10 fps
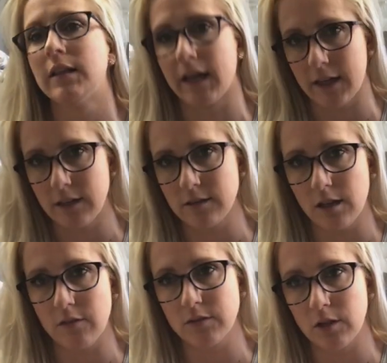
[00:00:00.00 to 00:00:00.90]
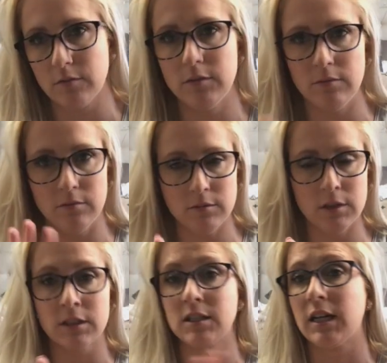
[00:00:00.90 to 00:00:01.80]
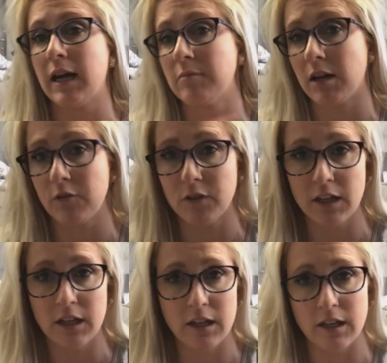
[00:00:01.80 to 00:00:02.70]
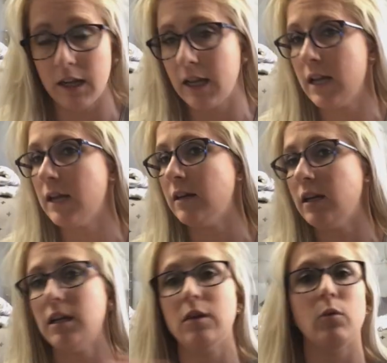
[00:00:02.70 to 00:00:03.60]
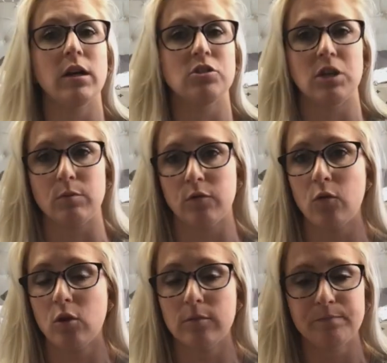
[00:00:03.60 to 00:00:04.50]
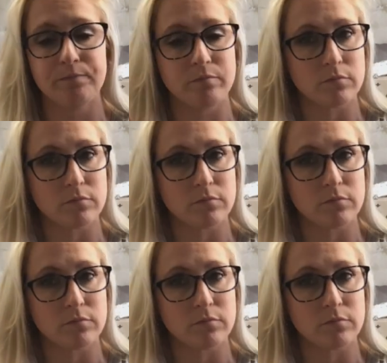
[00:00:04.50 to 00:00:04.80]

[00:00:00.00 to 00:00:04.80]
that kind of stuff. So, like I said, I am not affiliated in any way, shape, or form.